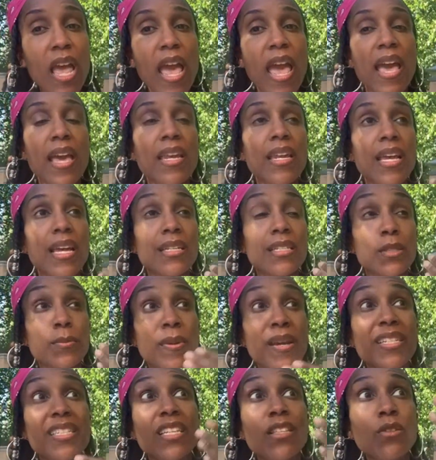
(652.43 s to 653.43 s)
and
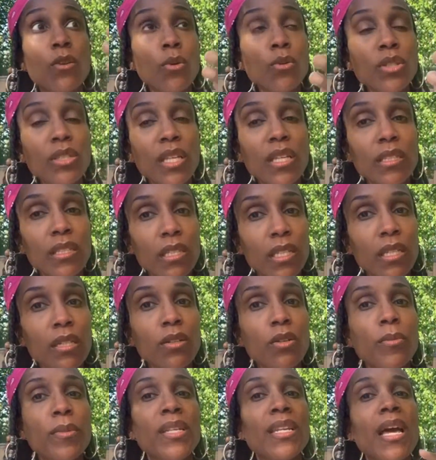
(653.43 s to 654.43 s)
expecting those things to
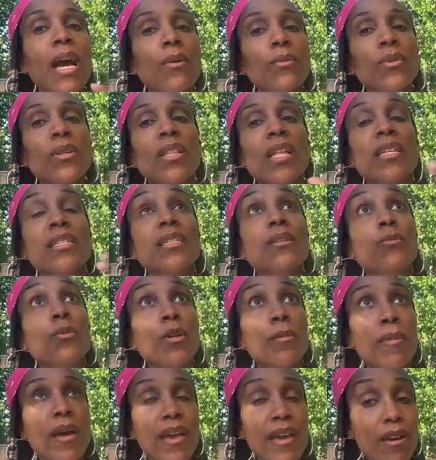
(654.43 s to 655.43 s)
heal me, not realizing
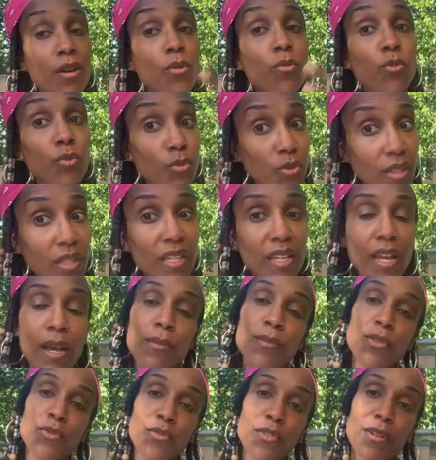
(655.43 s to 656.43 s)
where my help really
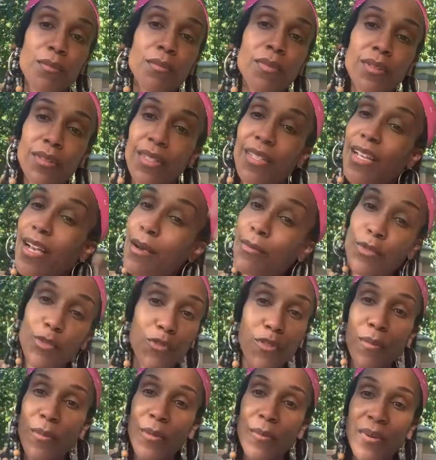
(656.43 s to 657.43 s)
comes from, comes
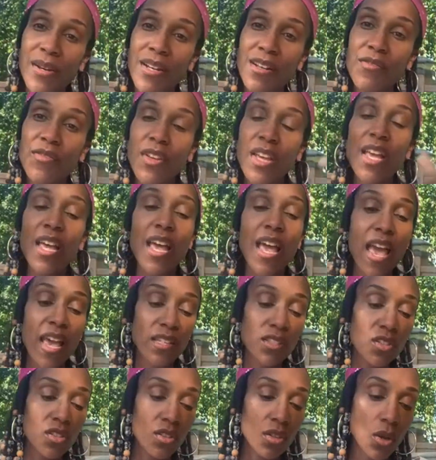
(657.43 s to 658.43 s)
from above.
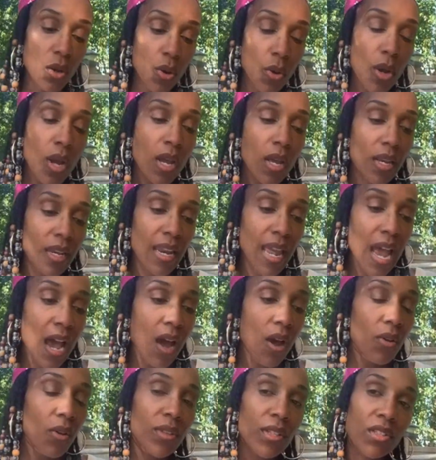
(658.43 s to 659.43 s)
And so
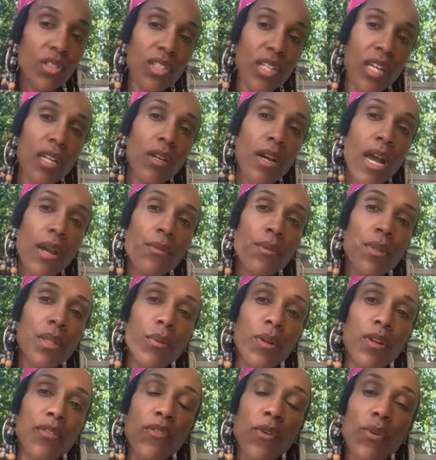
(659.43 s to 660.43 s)
now this channel, I really
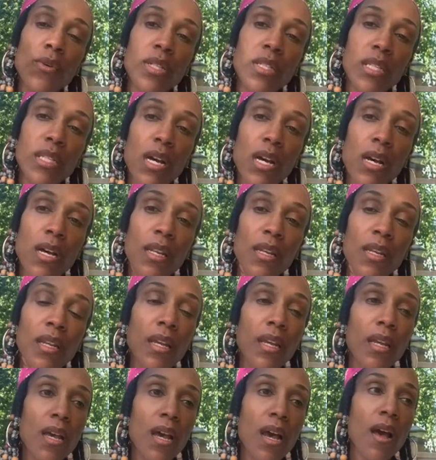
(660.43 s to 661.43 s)
want to focus on,
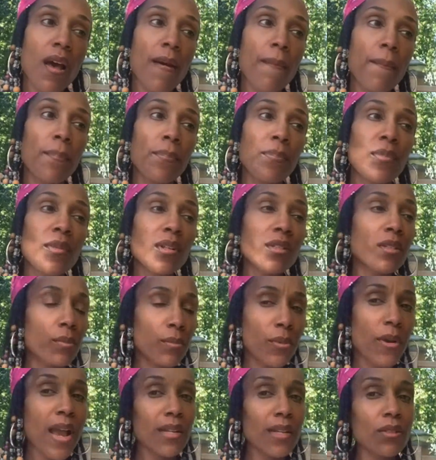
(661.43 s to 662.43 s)
there's some
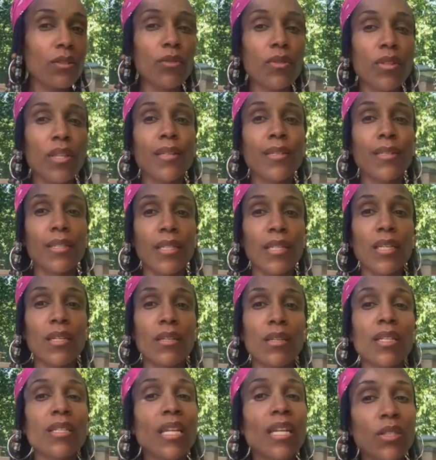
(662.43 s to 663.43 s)
practical things to
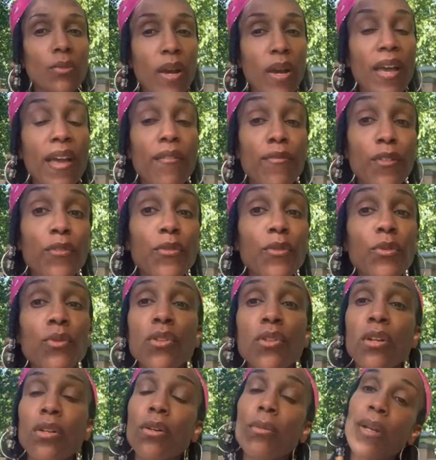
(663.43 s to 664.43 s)
healing. That's why I have the food
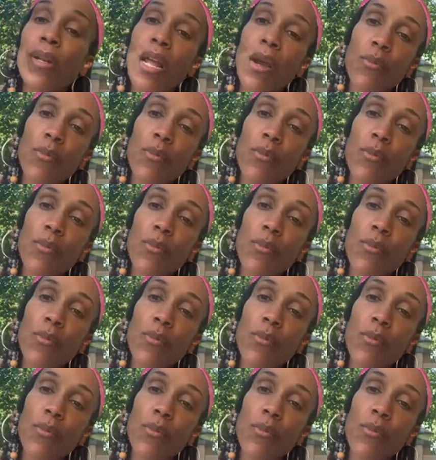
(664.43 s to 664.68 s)
journal, but I